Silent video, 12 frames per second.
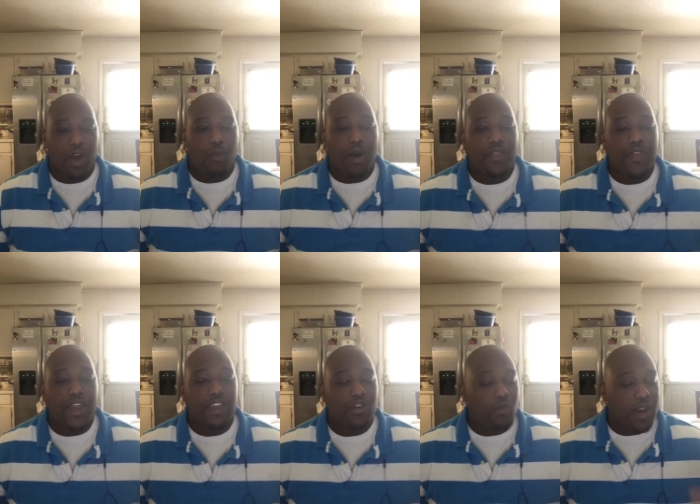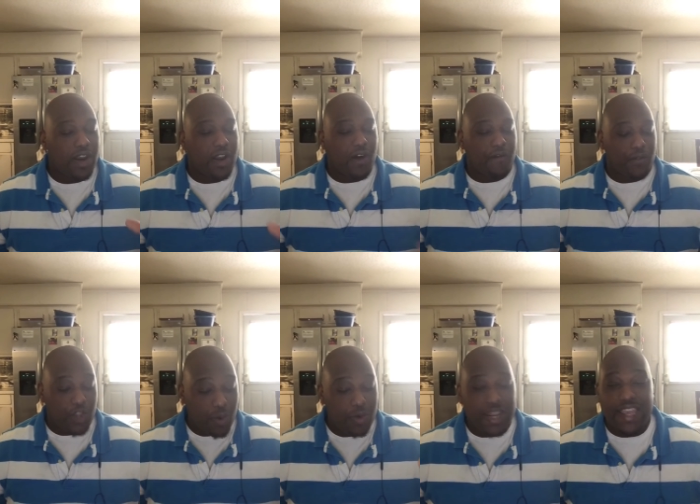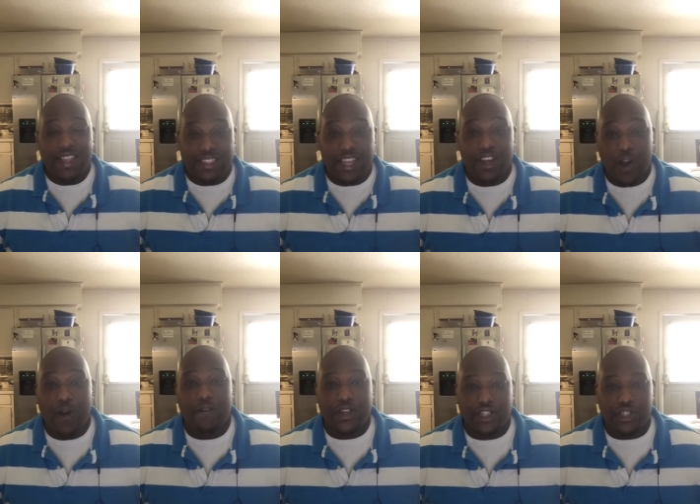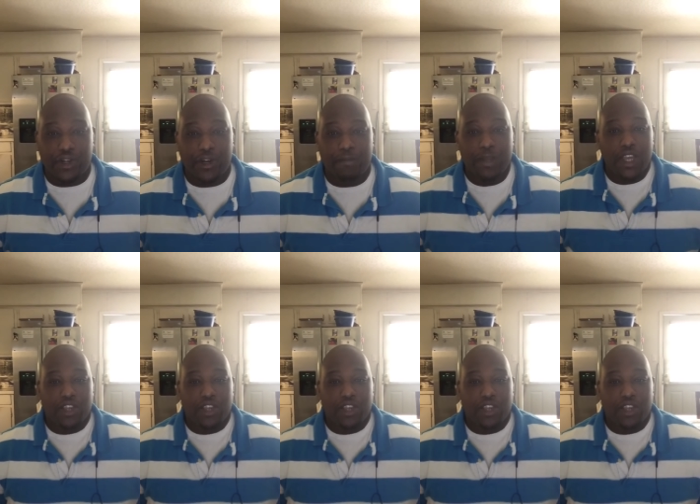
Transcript: One thing you want to know, you need to know for sure,